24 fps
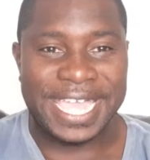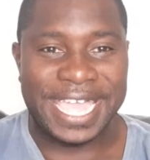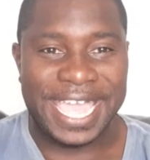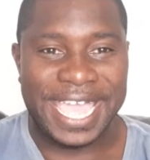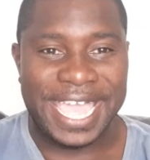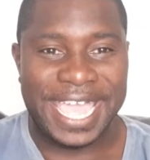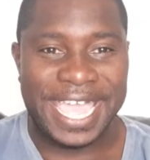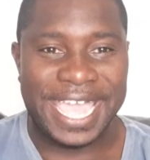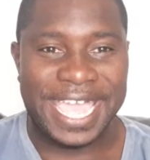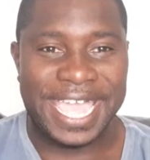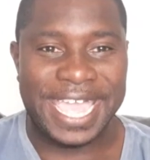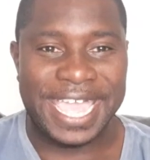
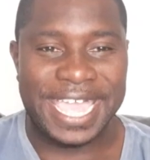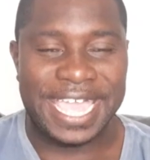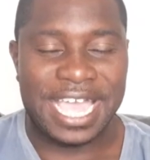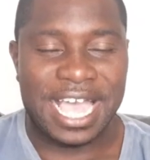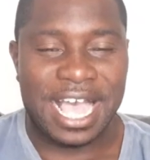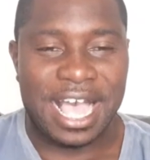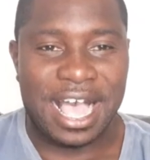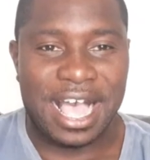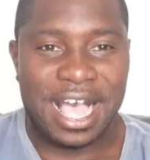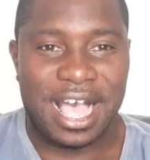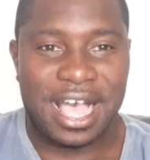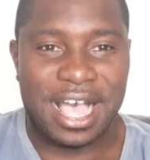hey,
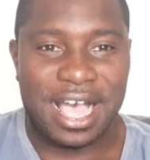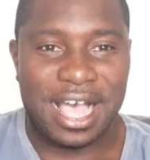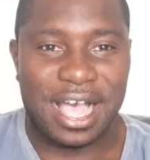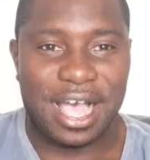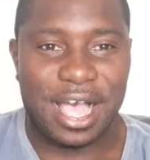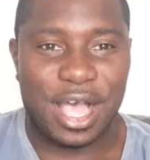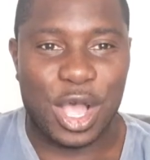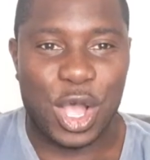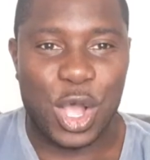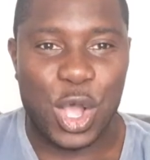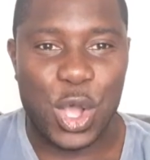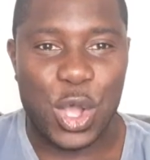
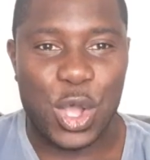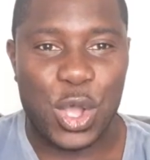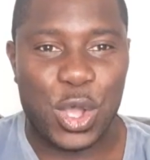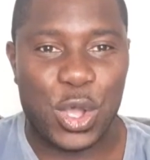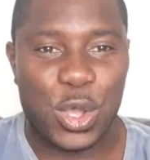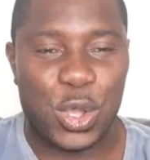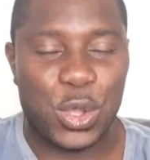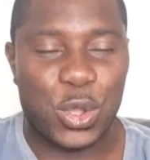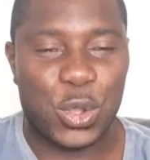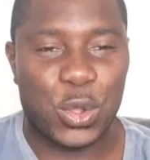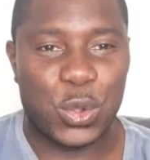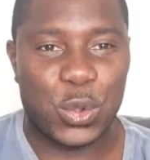ha,
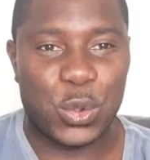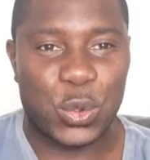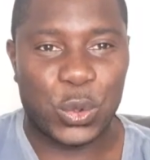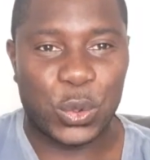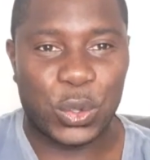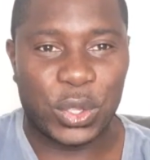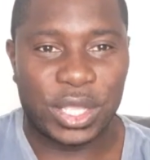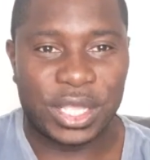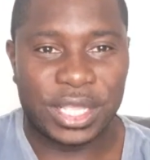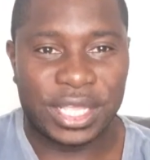ho.